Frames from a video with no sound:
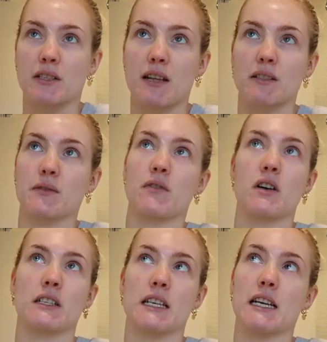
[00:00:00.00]
So that was on
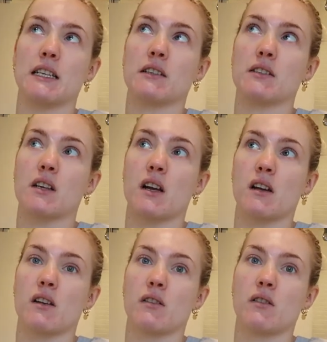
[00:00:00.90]
Friday,
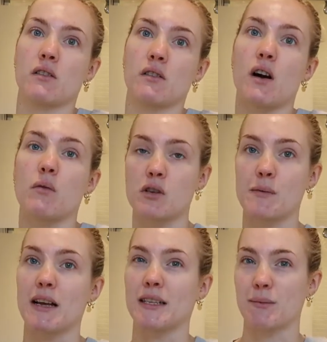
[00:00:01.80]
so I'll wash
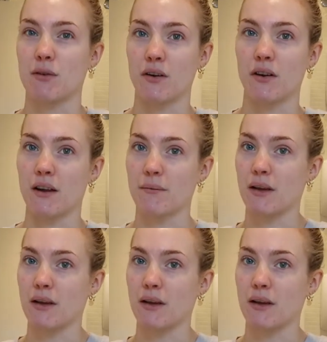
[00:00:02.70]
my hair tomorrow night,